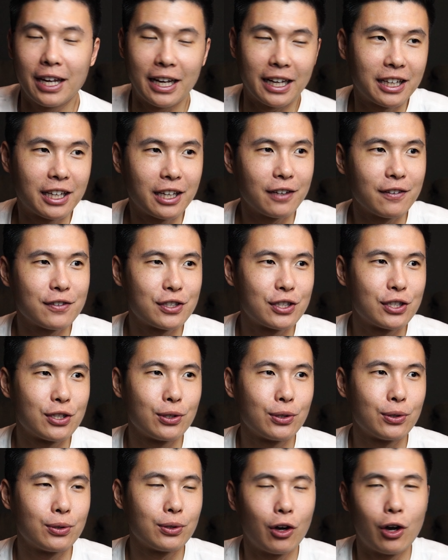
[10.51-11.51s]
that gives
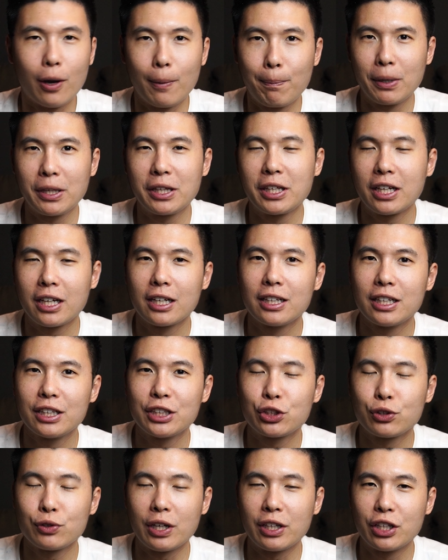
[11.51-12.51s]
you a particular
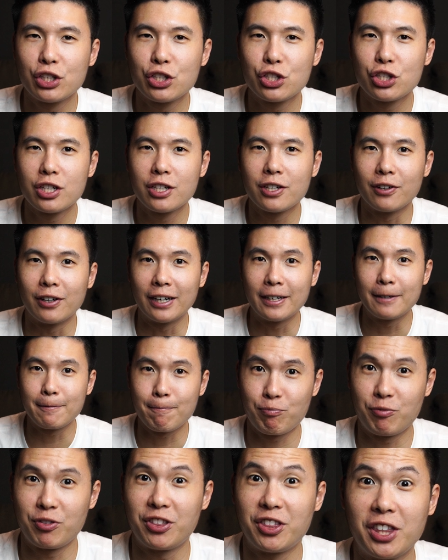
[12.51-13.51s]
strategy, right?
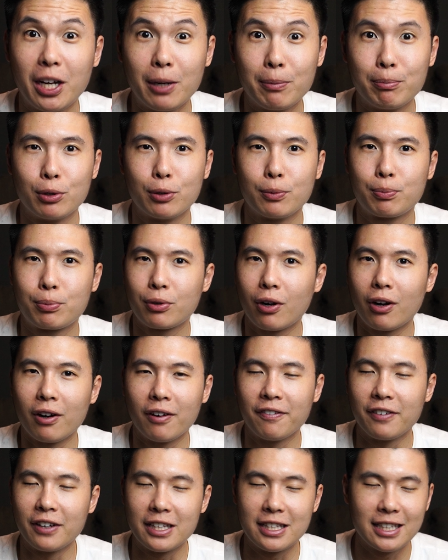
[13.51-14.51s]
Double
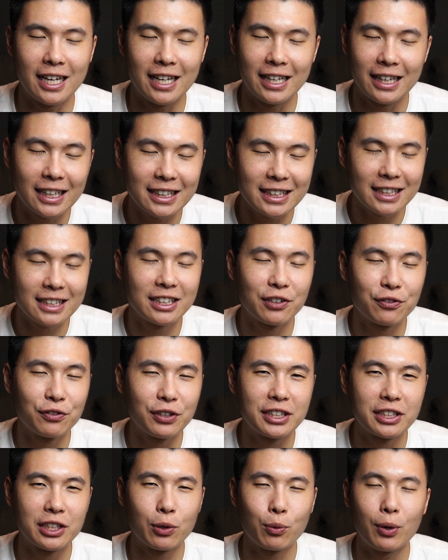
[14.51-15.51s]
profits. And this is the
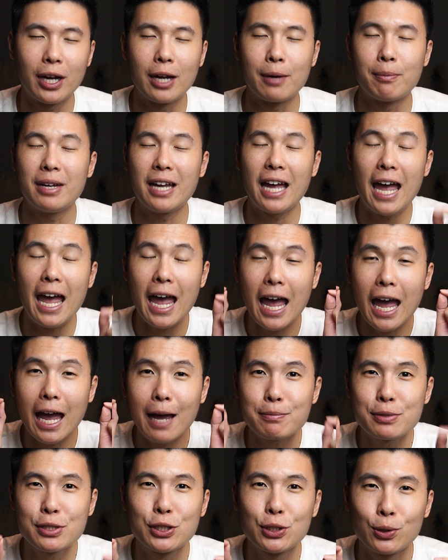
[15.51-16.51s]
reason why I'm
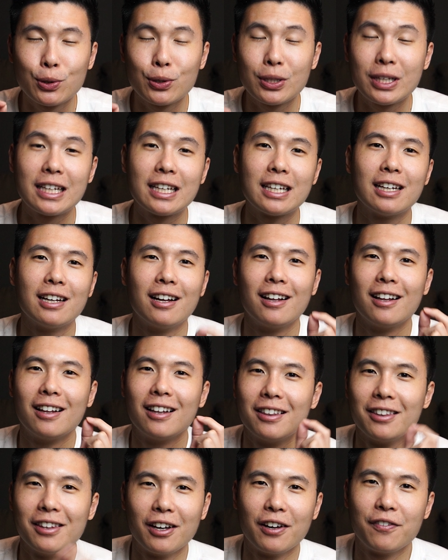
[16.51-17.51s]
absolutely
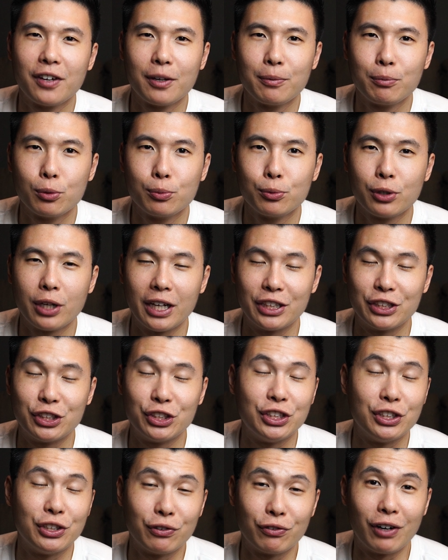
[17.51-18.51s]
loving Moomoo
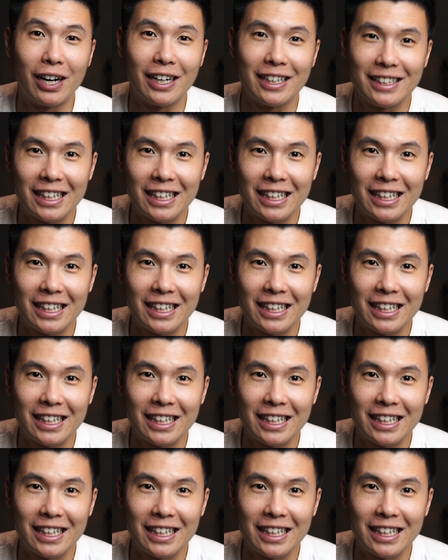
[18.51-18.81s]
SG right